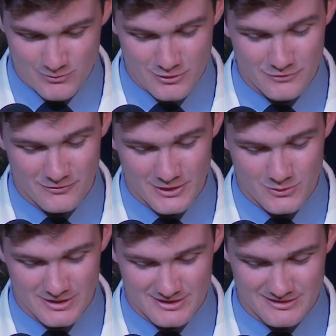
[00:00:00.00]
We learned very
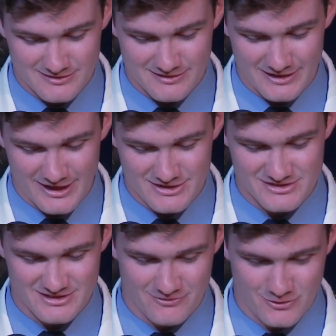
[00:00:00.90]
quickly that
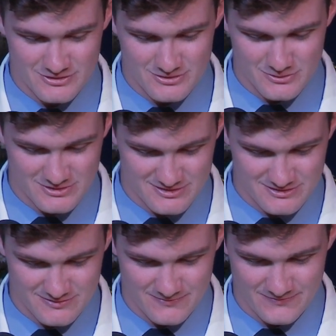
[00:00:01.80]
actions have
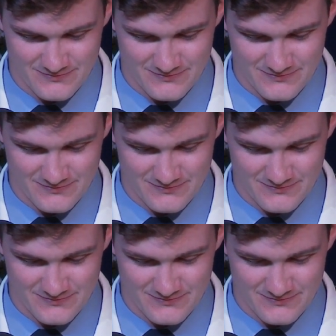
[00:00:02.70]
consequences.